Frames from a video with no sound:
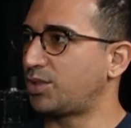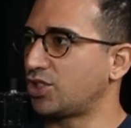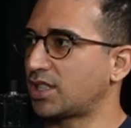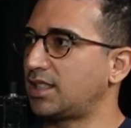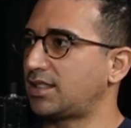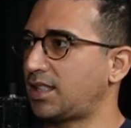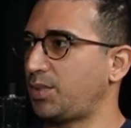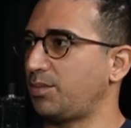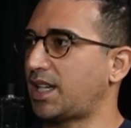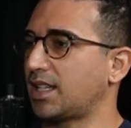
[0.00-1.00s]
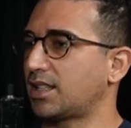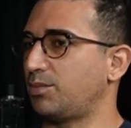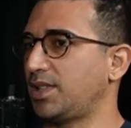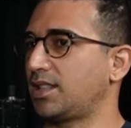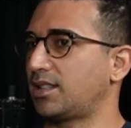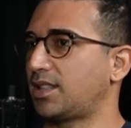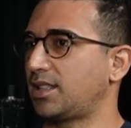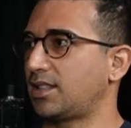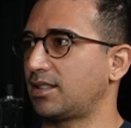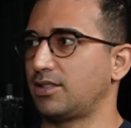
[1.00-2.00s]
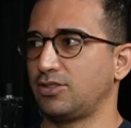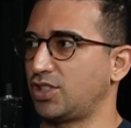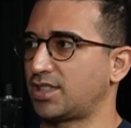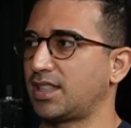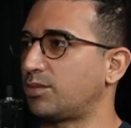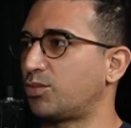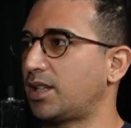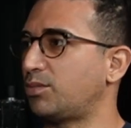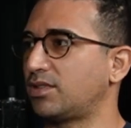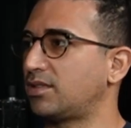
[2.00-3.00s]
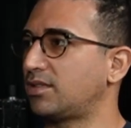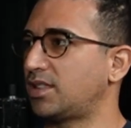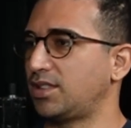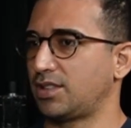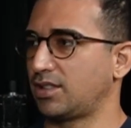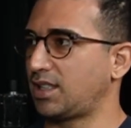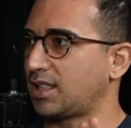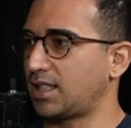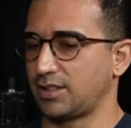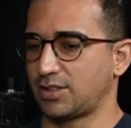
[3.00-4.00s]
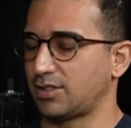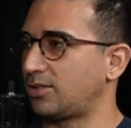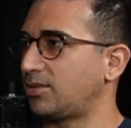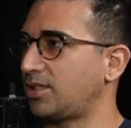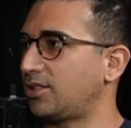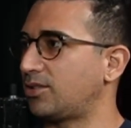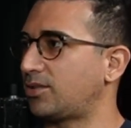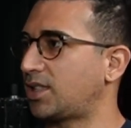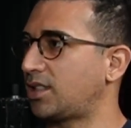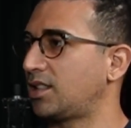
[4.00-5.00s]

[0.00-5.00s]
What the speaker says: But you're kind of stepping back and being like, just let them ramble until they kind of slowly go away.